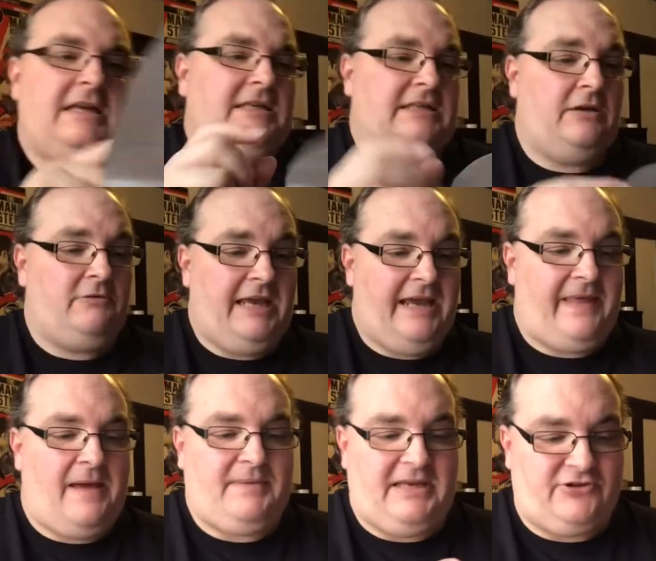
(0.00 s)
So yeah,
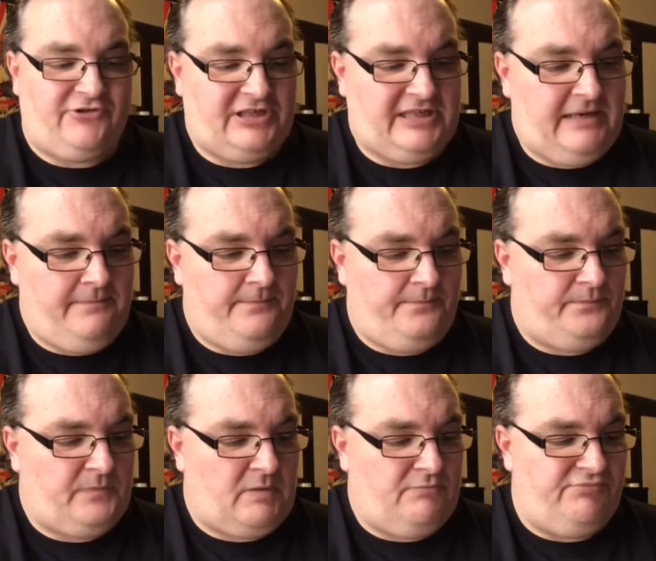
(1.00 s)
that'd be interesting.
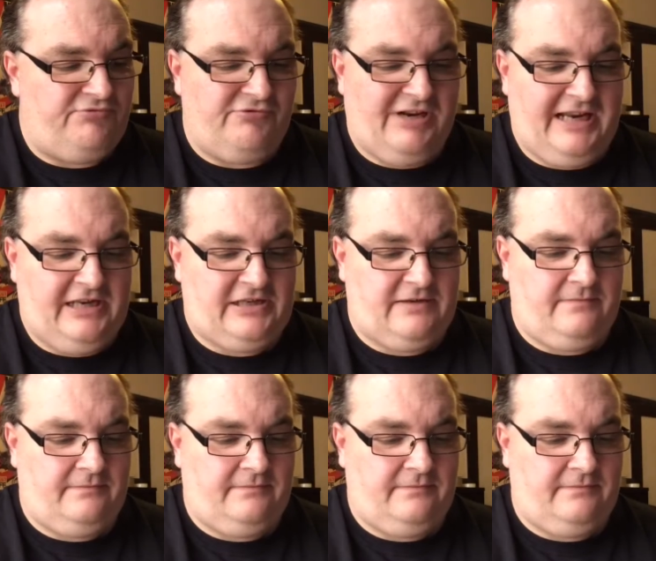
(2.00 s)
Brilliant.